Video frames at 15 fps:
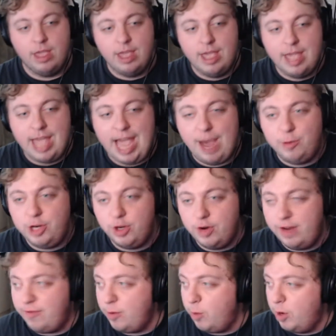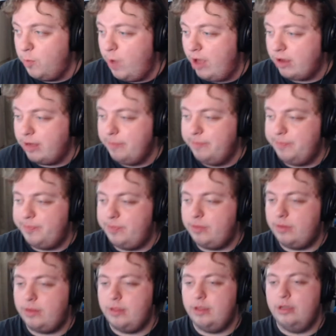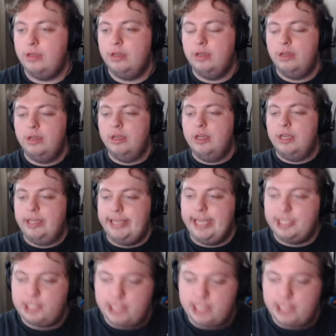How we doing, everyone? Welcome. Get